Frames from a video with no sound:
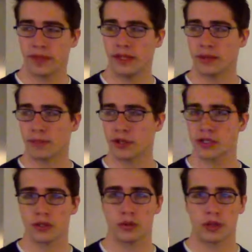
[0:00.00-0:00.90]
and the
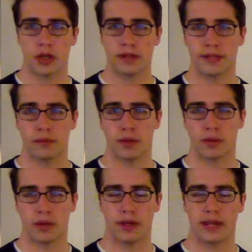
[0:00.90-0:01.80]
person who called 911